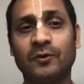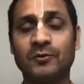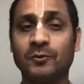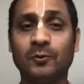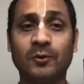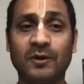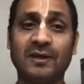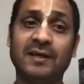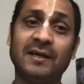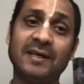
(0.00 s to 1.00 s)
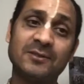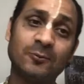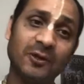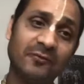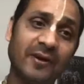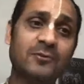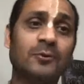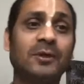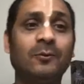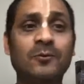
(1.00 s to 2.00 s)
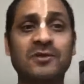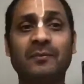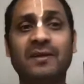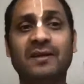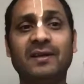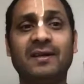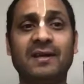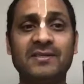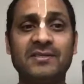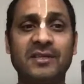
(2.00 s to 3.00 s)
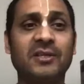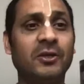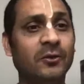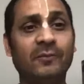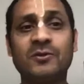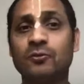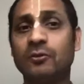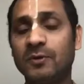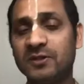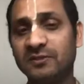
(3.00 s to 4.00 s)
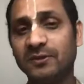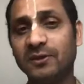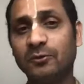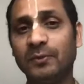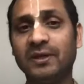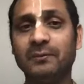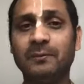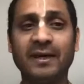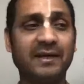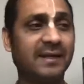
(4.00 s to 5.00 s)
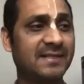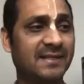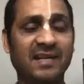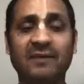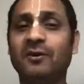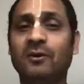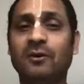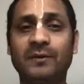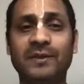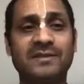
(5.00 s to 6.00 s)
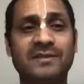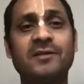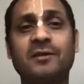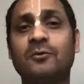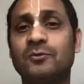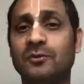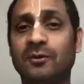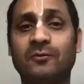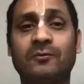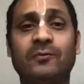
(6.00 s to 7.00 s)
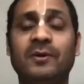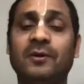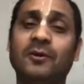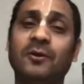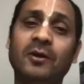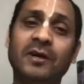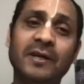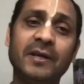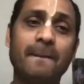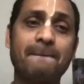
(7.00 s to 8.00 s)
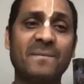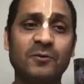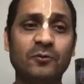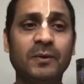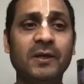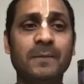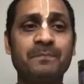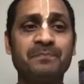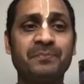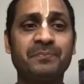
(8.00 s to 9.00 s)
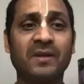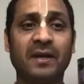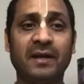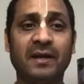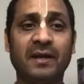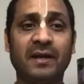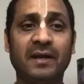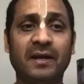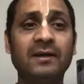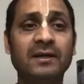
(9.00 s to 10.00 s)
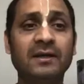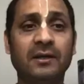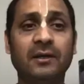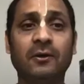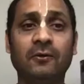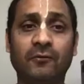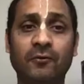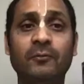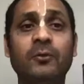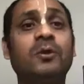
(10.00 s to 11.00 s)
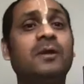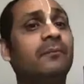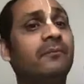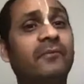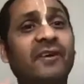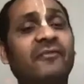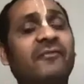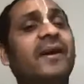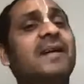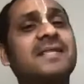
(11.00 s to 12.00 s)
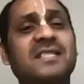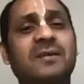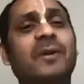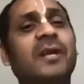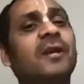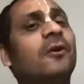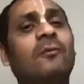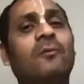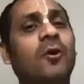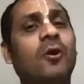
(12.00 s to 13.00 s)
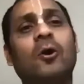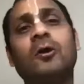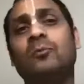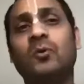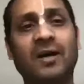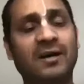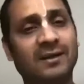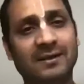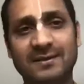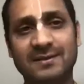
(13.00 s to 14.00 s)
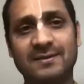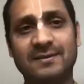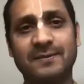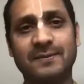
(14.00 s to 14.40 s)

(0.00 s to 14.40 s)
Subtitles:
So he is glorifying Sukadeva Goswami, and he's saying, you have been so merciful to me by describing all this narration of Lord Hari to me, and I have heard from you the perfect summary of all Puranas.